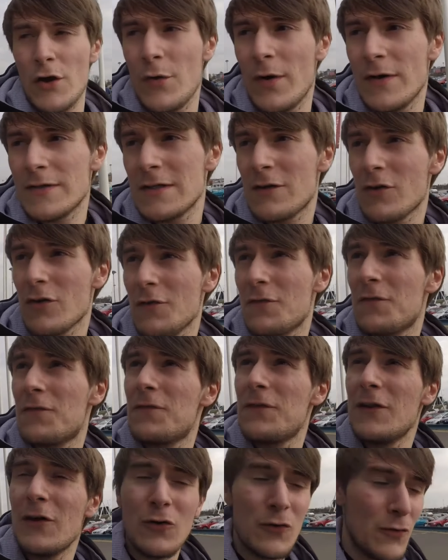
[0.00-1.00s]
as I got a
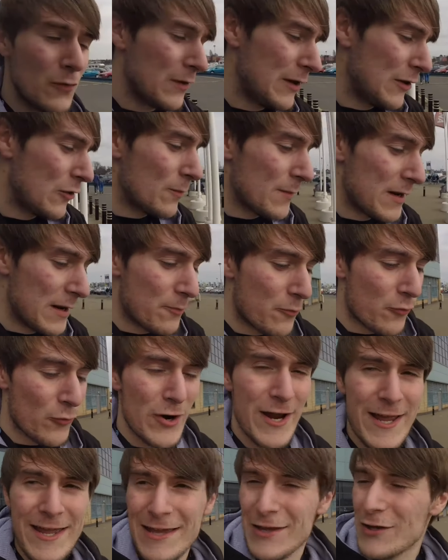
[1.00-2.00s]
little a little minute
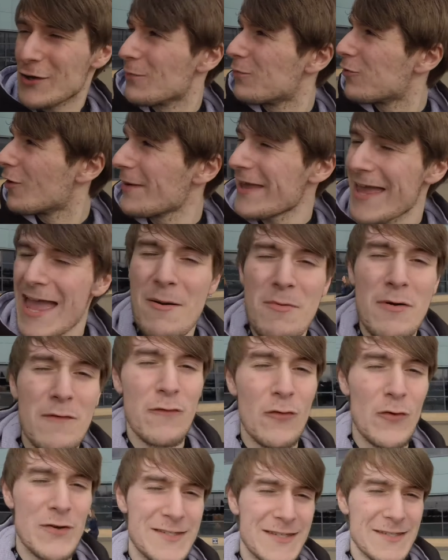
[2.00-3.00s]
break, you could probably hear my
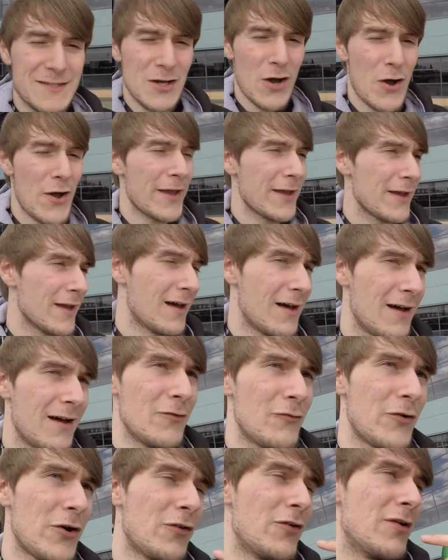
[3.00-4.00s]
voice is going,
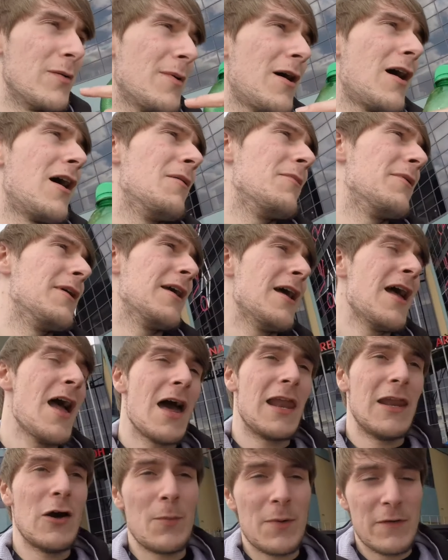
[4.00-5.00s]
uh, Ricoh Arena behind me,
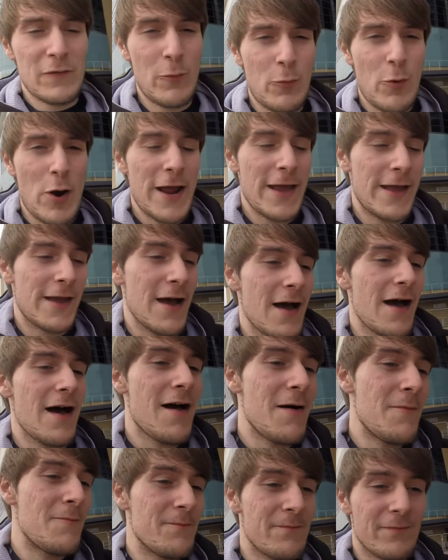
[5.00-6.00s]
a little bit of break.
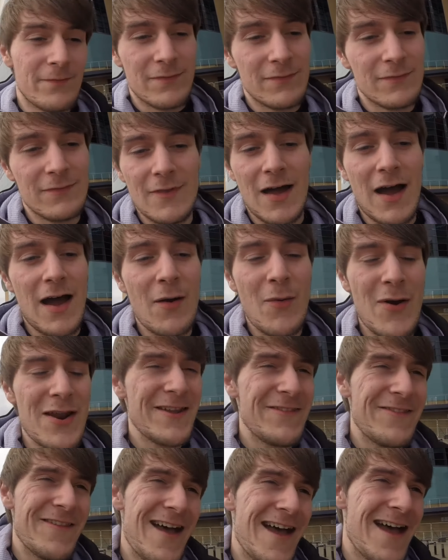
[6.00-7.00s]
Um, I went
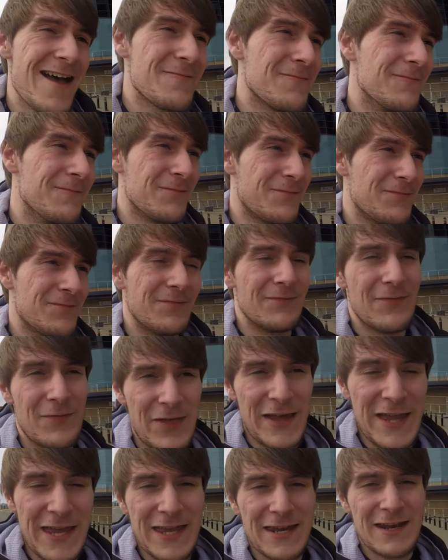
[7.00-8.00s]
in there
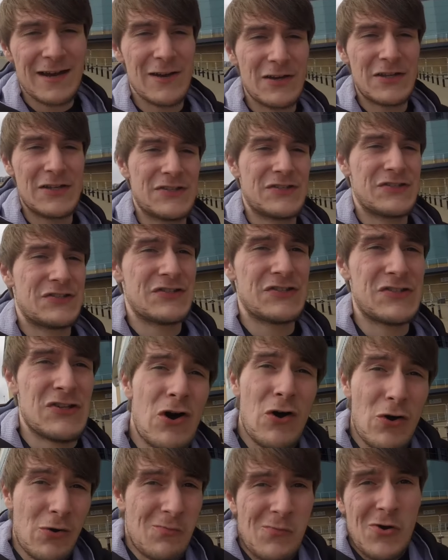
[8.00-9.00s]
thinking I was just
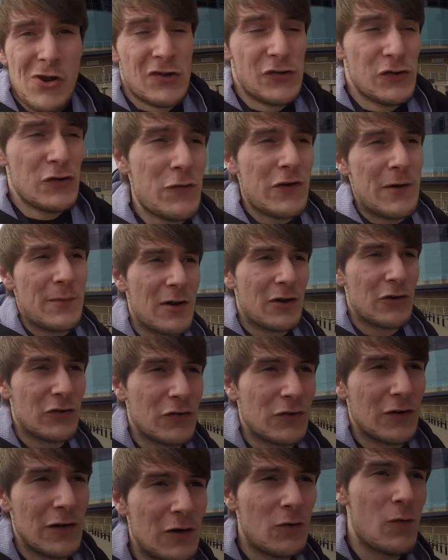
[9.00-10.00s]
not going to do very much
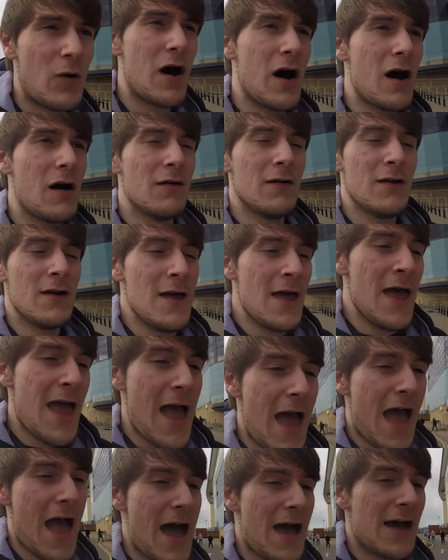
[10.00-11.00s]
for a little while,
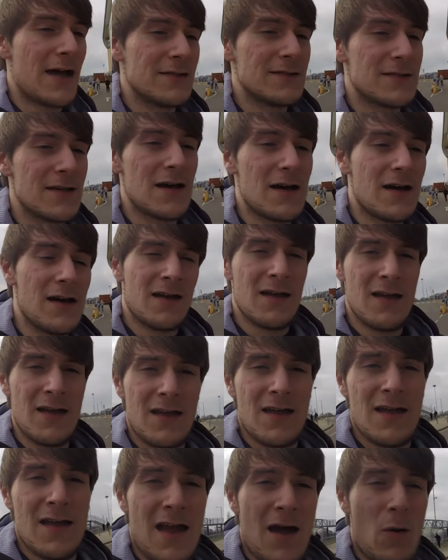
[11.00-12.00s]
and
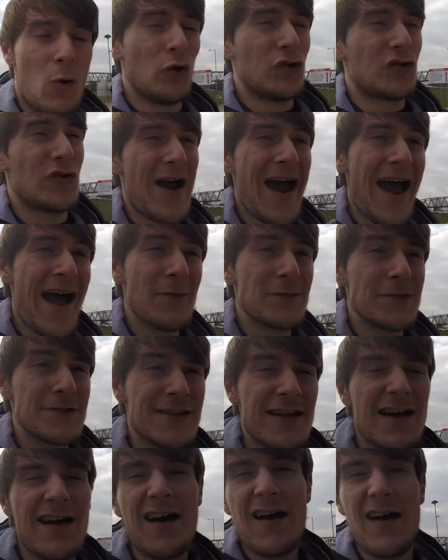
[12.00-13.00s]
uh, walked around, was
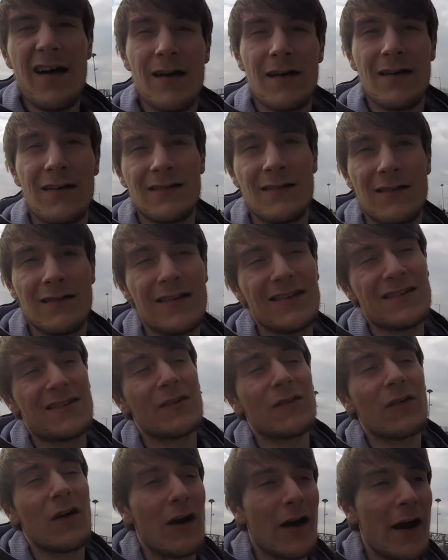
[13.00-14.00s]
like, ah, this
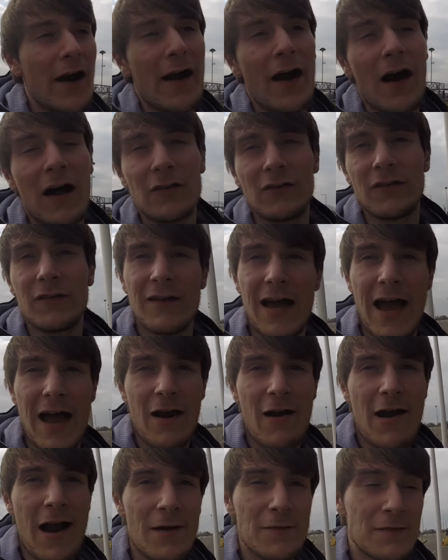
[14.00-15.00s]
is alright, I'll just hang
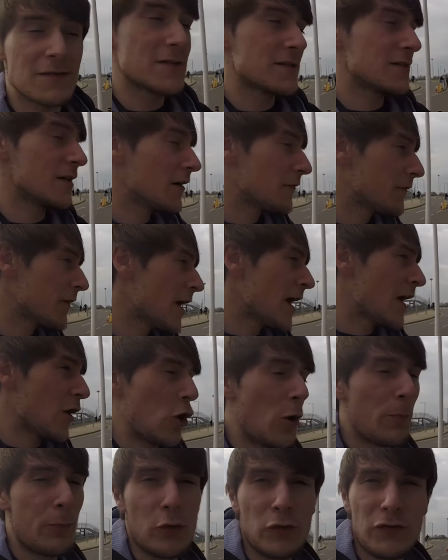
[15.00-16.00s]
around and stuff.
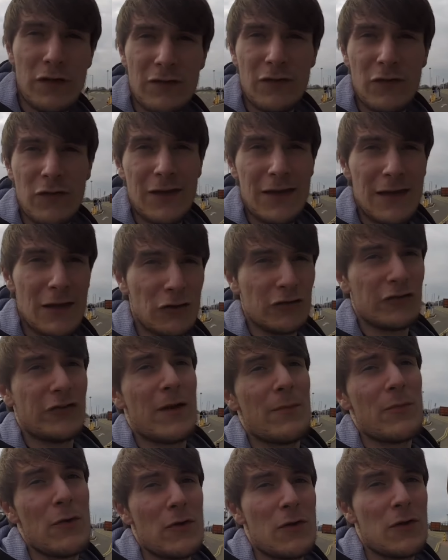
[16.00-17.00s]
Got pulled into the
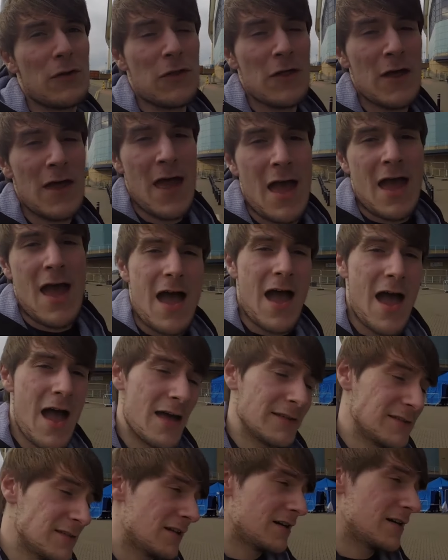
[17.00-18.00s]
Logitech booth,
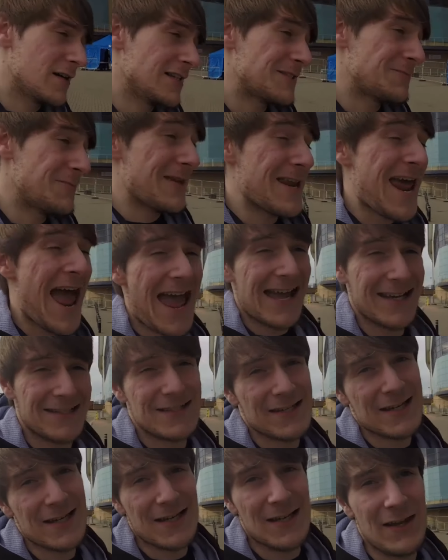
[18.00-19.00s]
and uh, it's been
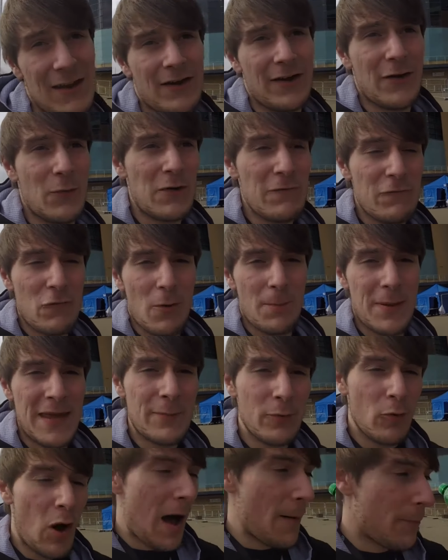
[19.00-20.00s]
hectic. Like, we've got
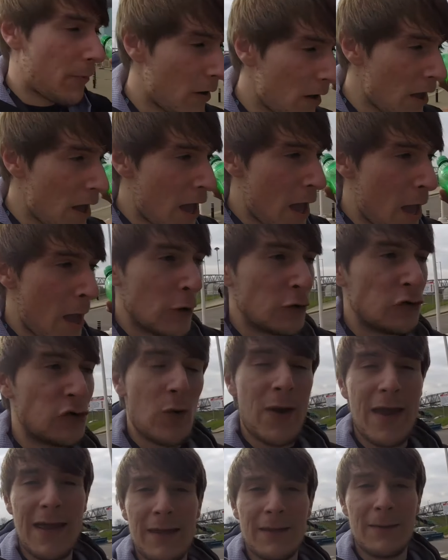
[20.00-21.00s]
people up
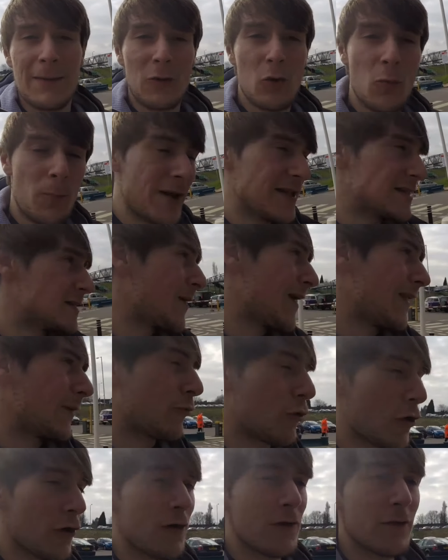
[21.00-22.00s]
doing little bits about the
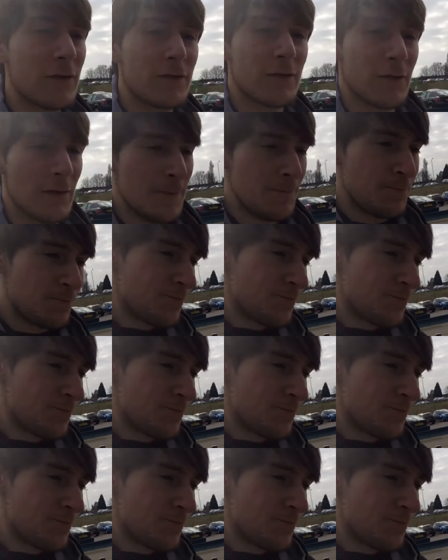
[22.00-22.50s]
products,